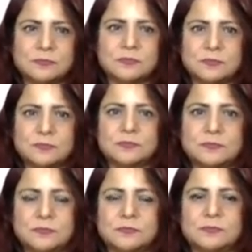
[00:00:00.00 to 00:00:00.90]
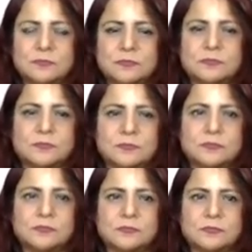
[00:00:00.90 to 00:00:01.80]

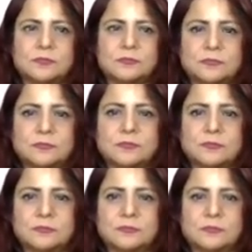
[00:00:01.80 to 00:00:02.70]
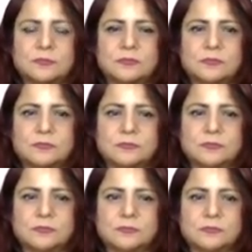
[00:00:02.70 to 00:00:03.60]

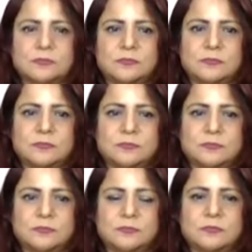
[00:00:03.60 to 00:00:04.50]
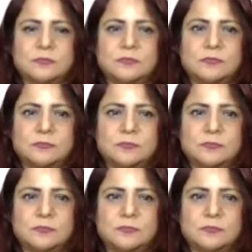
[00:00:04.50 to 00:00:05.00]
(silent)